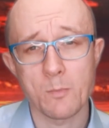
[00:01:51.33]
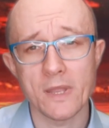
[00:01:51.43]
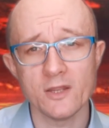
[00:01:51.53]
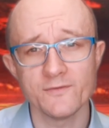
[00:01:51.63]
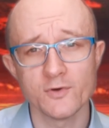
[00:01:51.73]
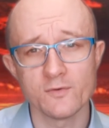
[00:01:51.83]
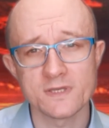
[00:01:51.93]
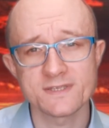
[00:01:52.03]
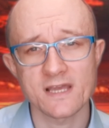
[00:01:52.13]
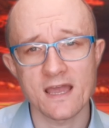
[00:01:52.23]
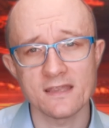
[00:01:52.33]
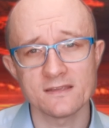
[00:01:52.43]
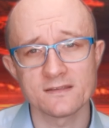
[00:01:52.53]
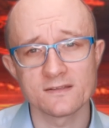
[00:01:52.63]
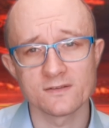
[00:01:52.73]
many of you will
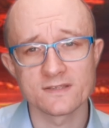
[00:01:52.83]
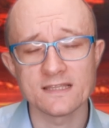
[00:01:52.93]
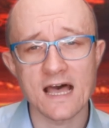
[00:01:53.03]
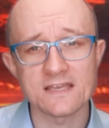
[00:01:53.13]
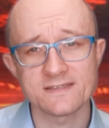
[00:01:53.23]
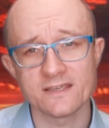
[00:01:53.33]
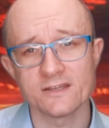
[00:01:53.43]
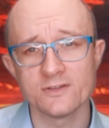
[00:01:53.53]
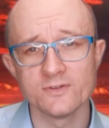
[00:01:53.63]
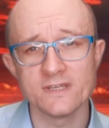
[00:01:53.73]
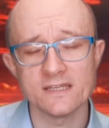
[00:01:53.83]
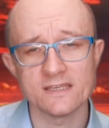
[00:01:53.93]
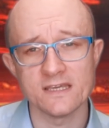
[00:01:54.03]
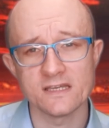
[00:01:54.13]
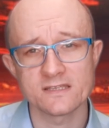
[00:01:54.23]
say the last thing that you
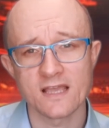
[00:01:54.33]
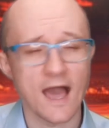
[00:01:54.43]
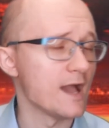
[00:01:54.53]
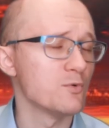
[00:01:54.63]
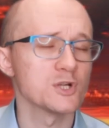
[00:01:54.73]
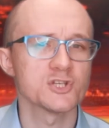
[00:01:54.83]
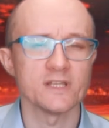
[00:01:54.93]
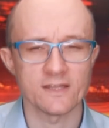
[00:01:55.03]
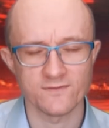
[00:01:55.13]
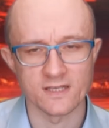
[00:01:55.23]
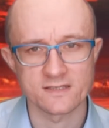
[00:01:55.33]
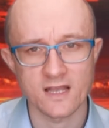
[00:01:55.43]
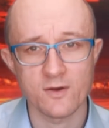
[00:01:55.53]
did is I watch Netflix,